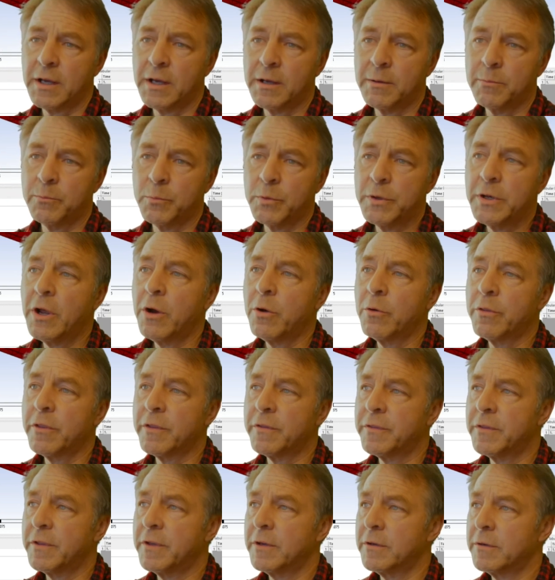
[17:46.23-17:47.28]
we know that
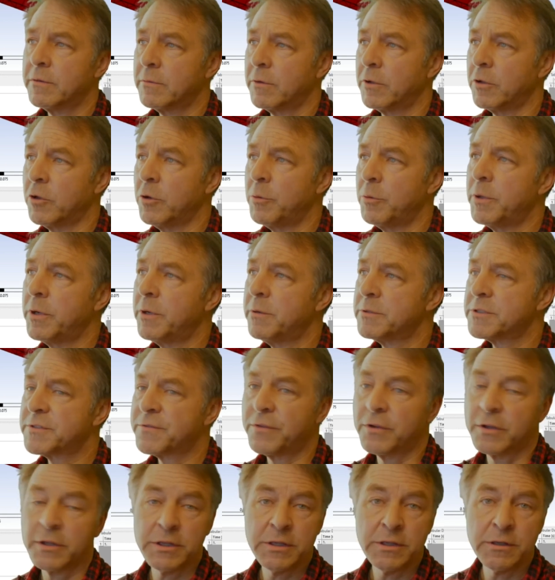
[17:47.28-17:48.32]
the aluminum is
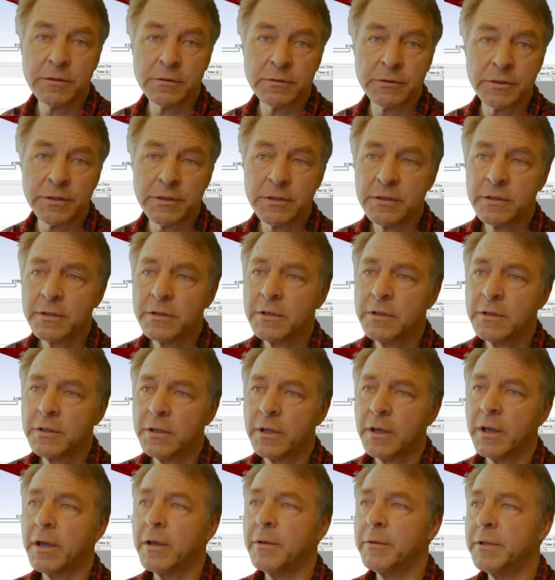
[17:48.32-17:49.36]
fully yielded
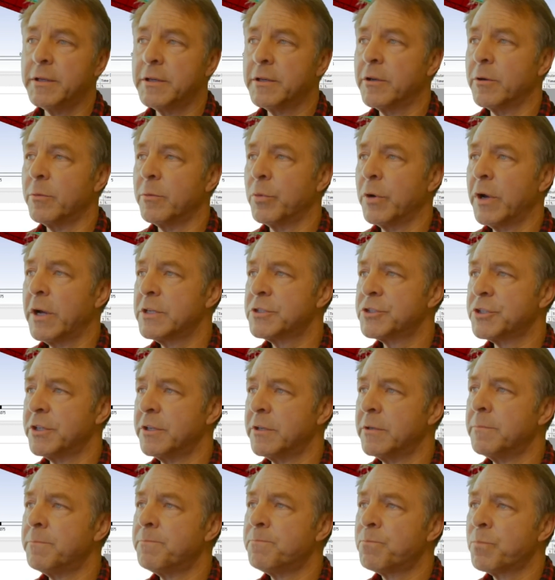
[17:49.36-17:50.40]
in
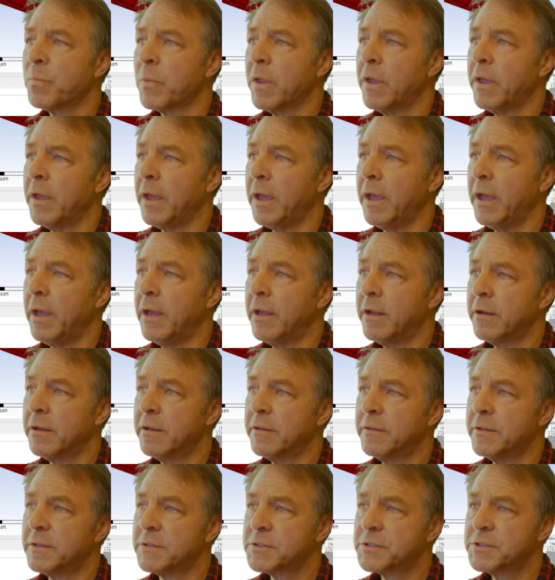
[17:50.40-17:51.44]
compression, and
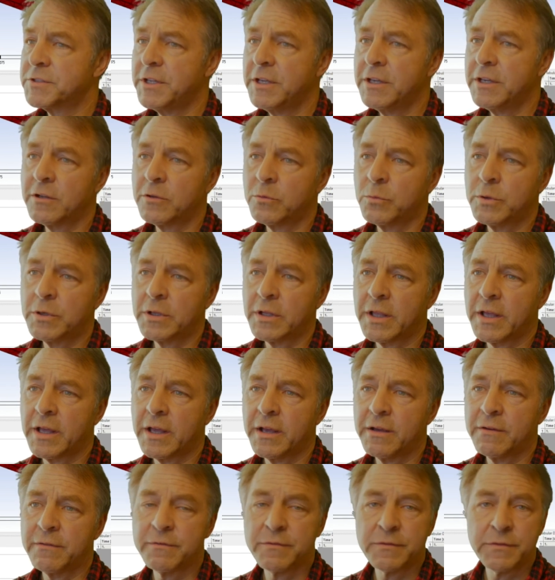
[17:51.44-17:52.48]
the steel will
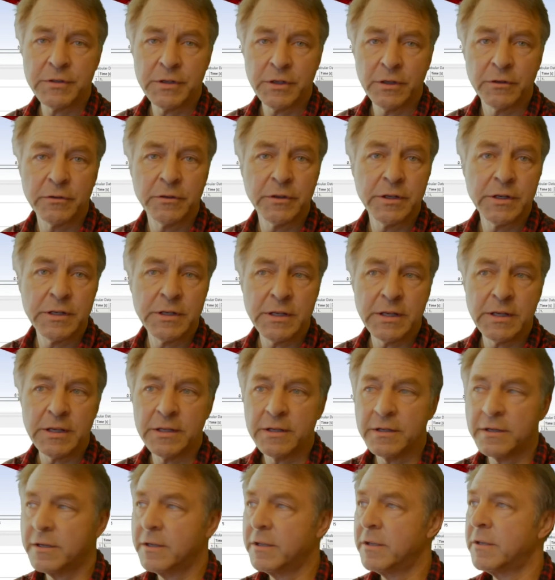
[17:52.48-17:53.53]
have yielded
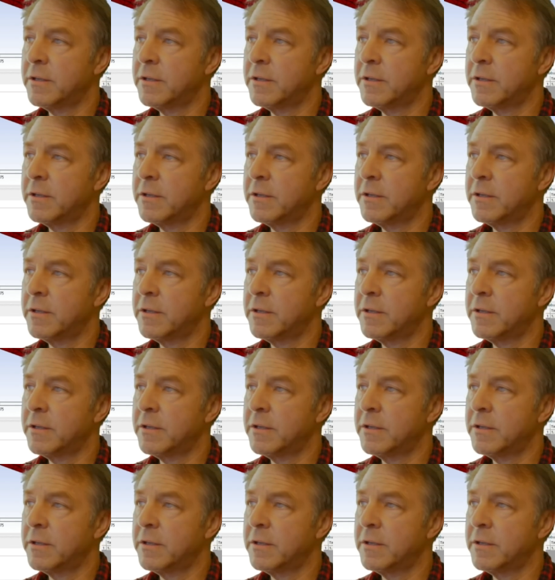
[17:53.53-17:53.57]
in